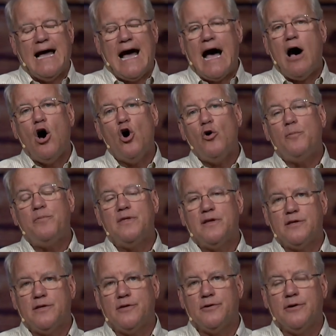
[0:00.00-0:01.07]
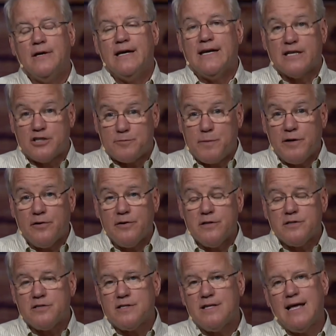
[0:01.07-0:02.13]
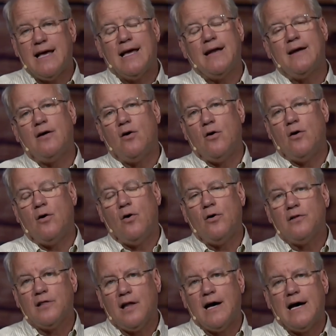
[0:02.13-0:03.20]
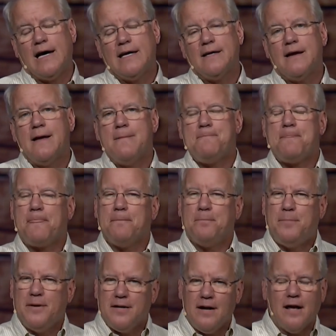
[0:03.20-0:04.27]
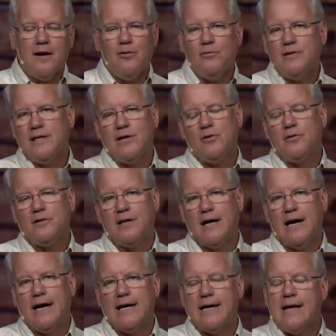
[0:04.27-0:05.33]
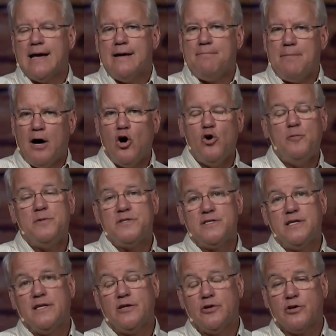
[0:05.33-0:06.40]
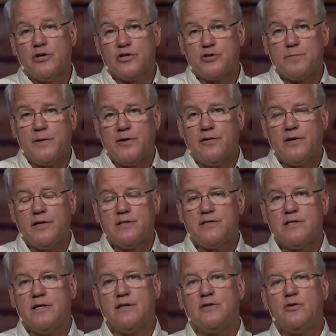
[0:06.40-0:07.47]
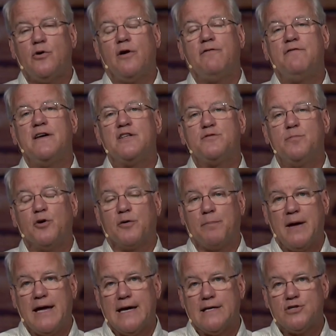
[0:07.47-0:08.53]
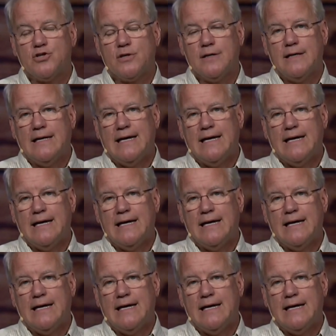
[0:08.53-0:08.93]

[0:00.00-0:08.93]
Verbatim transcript: I hope that you experience that online, but not only online, my hope is that you experience it through our Facebook page.